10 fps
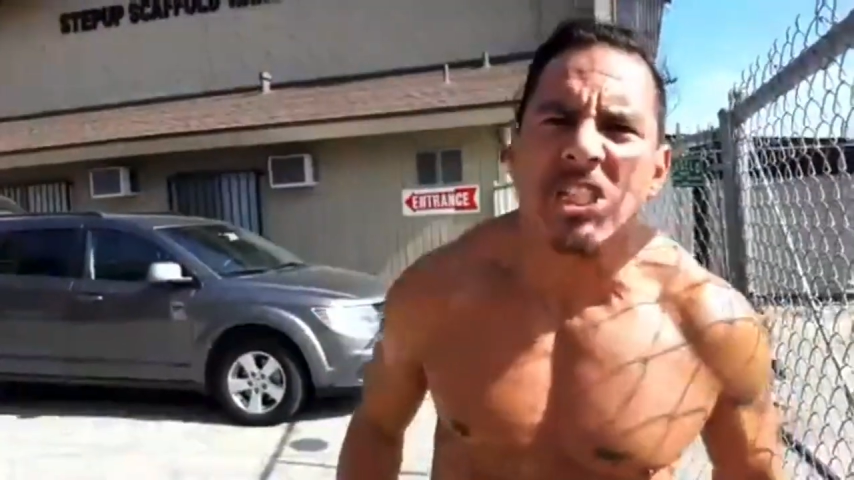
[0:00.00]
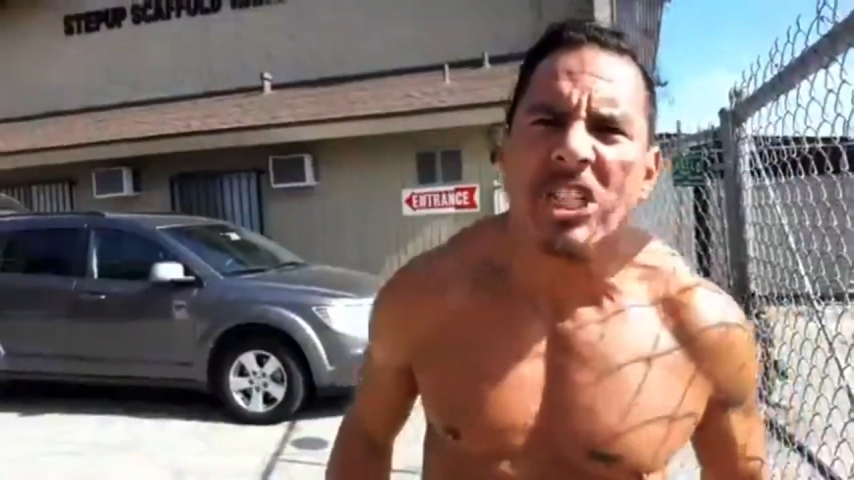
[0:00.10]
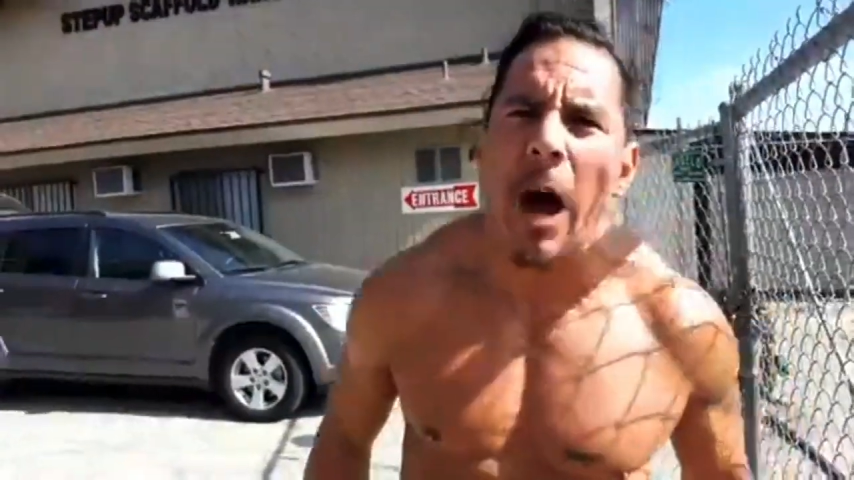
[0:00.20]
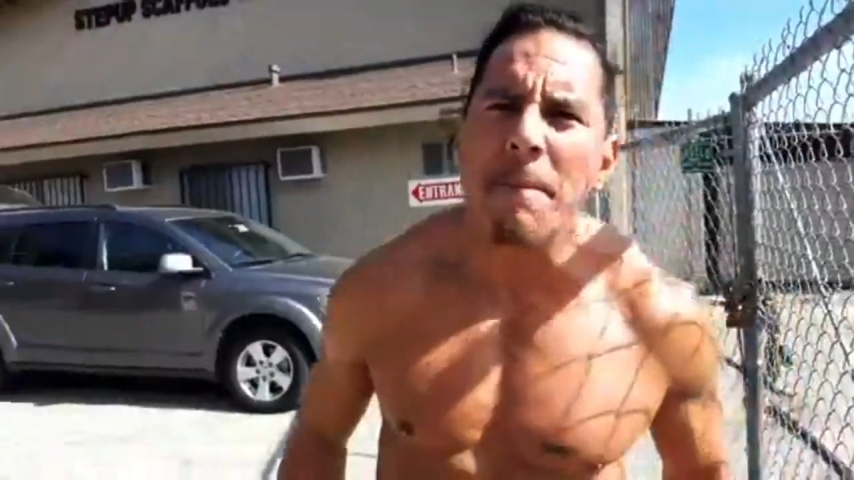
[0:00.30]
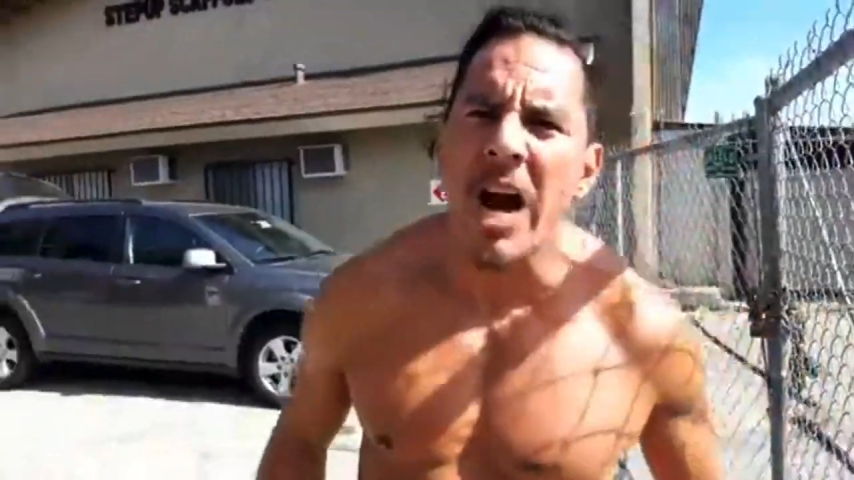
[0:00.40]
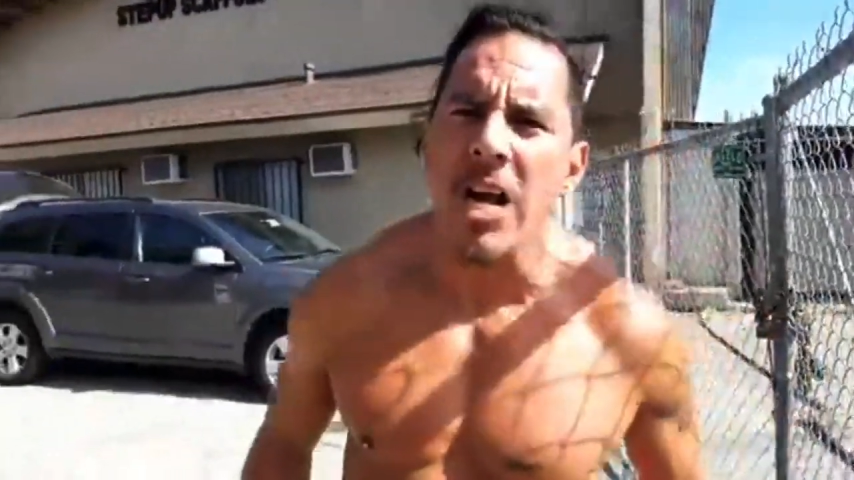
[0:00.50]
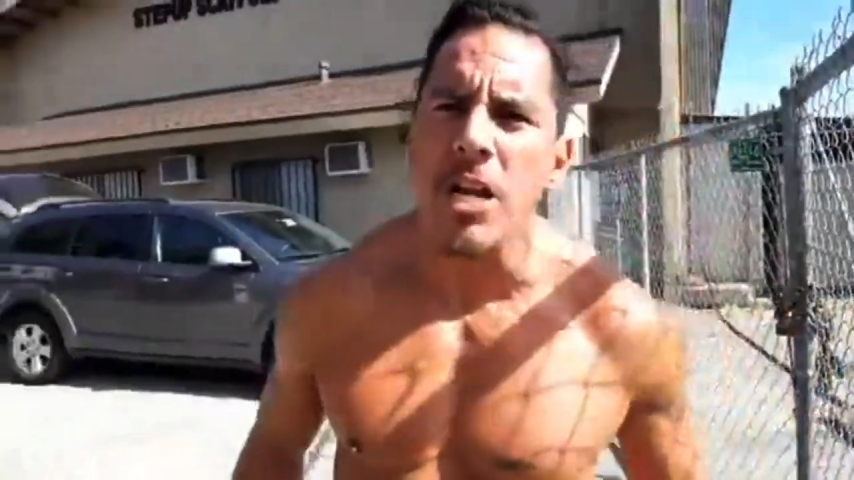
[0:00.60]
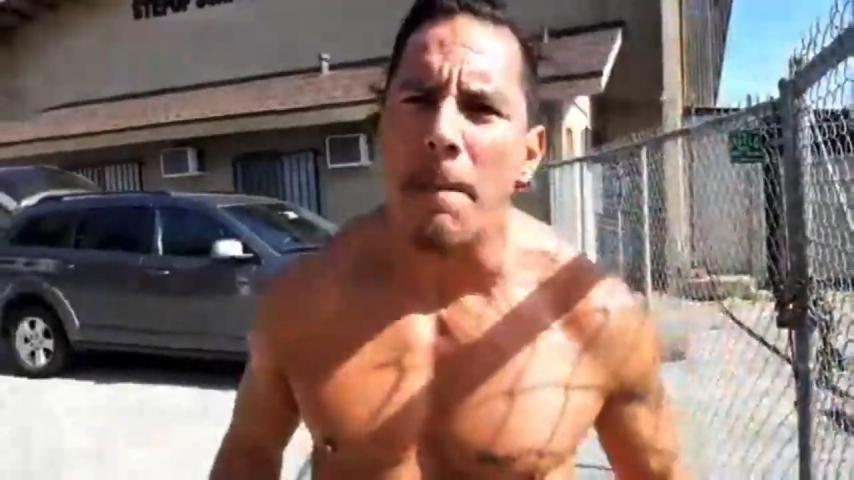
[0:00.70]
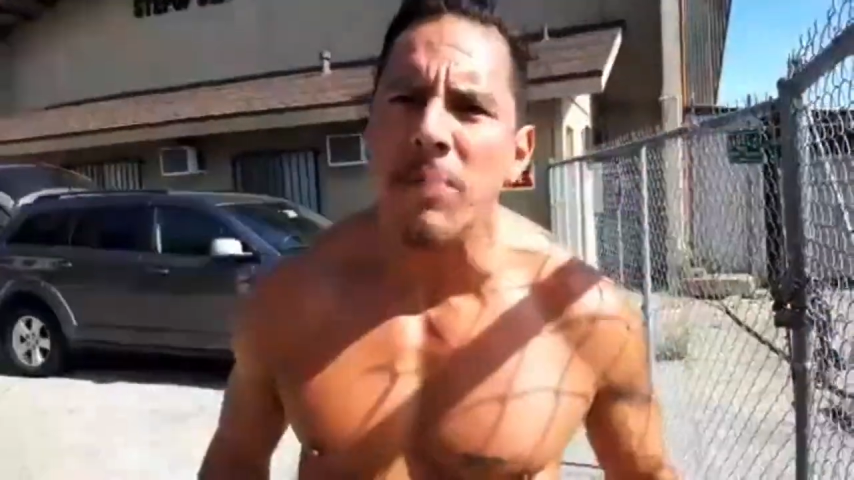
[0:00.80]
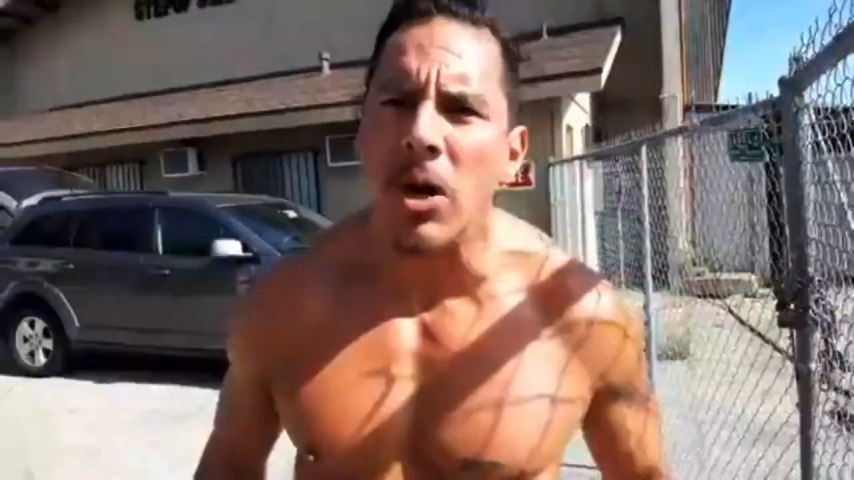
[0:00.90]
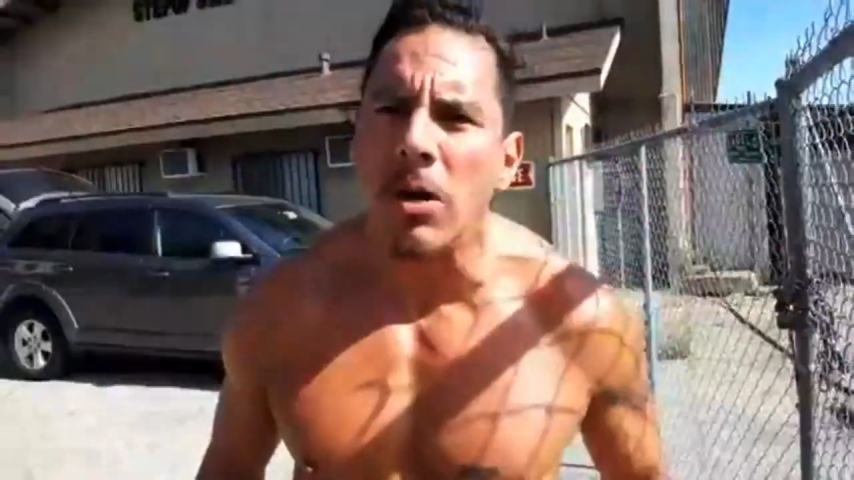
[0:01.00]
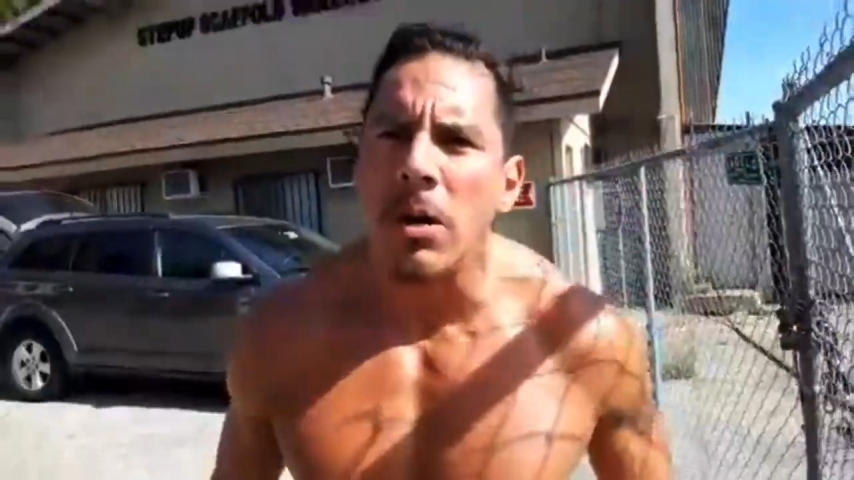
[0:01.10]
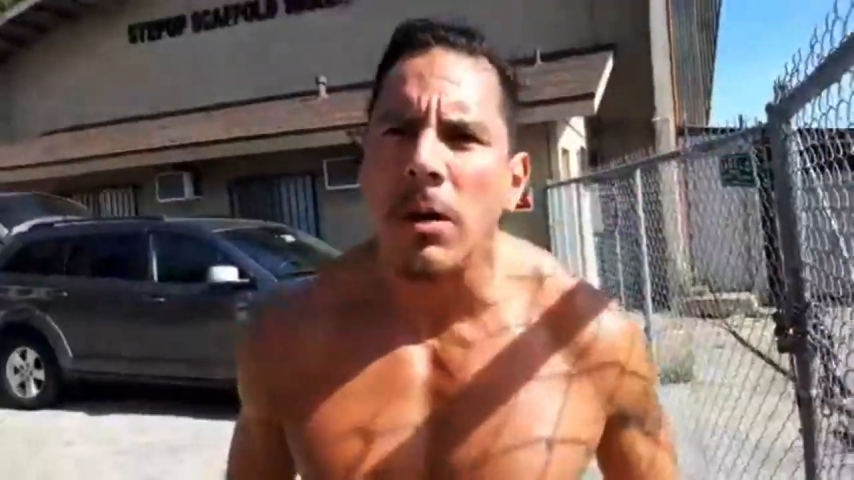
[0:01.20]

got my number